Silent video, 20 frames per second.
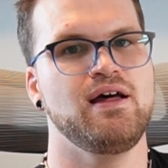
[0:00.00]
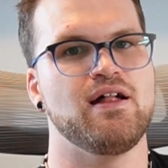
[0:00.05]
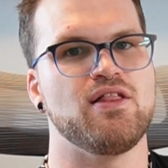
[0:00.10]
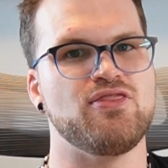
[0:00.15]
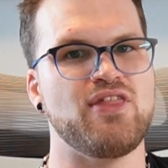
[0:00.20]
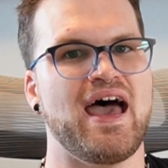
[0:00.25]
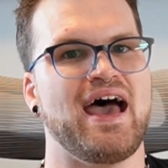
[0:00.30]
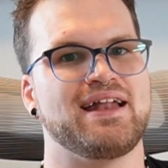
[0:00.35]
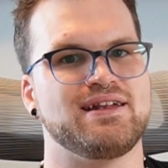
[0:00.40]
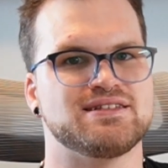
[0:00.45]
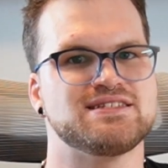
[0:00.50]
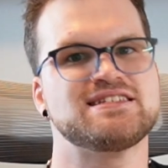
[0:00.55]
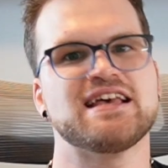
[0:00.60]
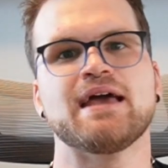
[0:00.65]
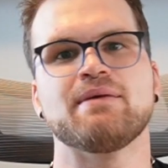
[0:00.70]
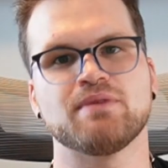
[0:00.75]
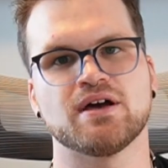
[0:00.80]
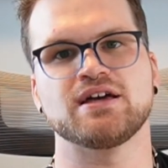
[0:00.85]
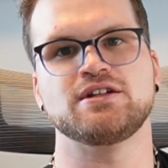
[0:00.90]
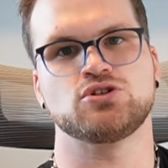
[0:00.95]
that
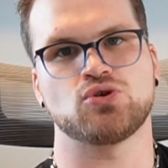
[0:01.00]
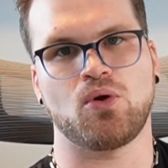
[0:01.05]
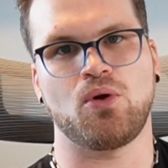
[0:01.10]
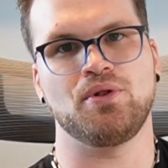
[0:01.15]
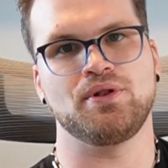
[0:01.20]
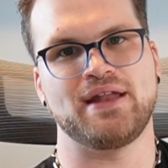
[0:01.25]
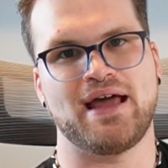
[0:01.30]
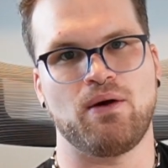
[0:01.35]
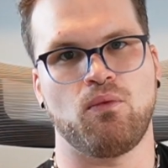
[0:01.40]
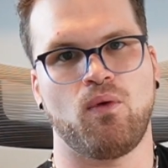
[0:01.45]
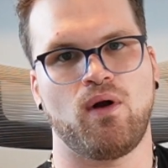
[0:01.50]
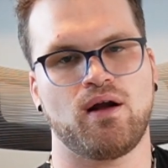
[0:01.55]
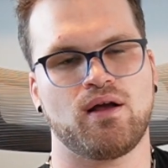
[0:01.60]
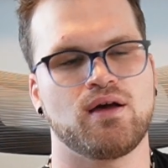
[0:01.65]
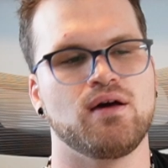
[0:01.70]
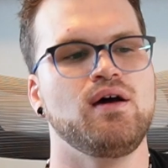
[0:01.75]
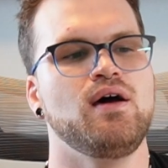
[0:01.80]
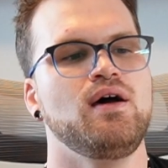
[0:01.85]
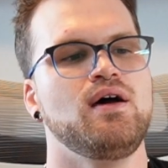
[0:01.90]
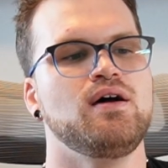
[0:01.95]
same control network.
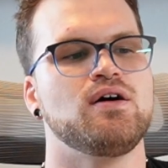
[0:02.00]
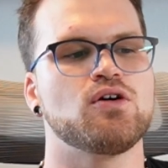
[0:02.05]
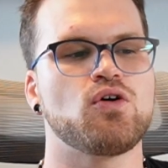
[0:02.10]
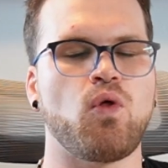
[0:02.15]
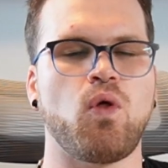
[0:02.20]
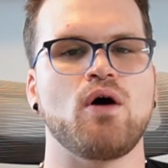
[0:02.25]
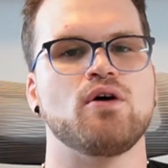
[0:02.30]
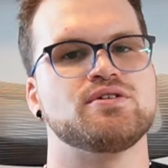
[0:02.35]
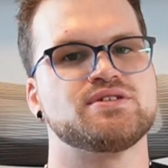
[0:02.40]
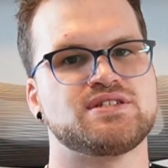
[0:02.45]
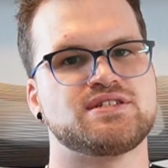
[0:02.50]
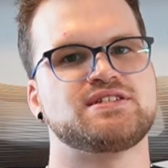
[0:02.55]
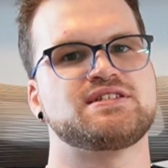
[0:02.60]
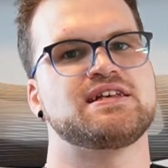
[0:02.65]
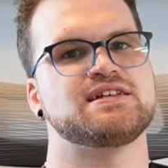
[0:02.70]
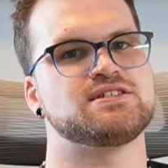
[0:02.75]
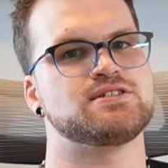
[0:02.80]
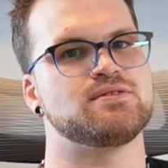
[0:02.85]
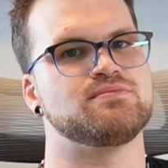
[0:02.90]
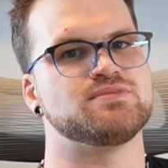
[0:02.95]
Closed
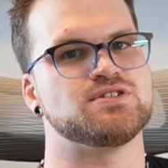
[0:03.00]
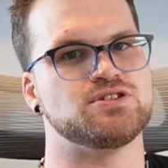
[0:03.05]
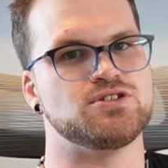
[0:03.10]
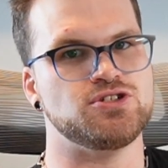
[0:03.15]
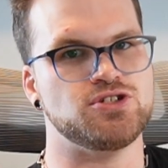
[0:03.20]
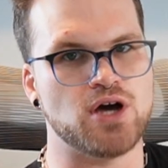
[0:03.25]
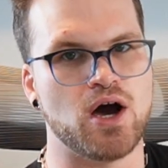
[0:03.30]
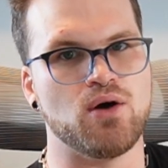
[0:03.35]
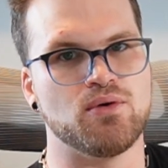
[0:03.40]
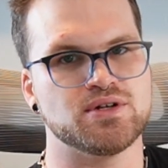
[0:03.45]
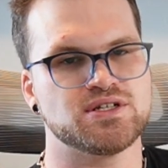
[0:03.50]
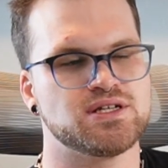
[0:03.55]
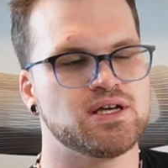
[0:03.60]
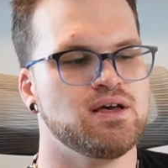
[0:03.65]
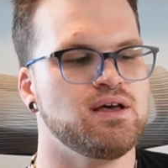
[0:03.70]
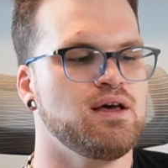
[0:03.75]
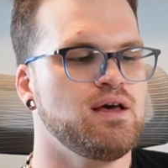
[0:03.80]
systems don't.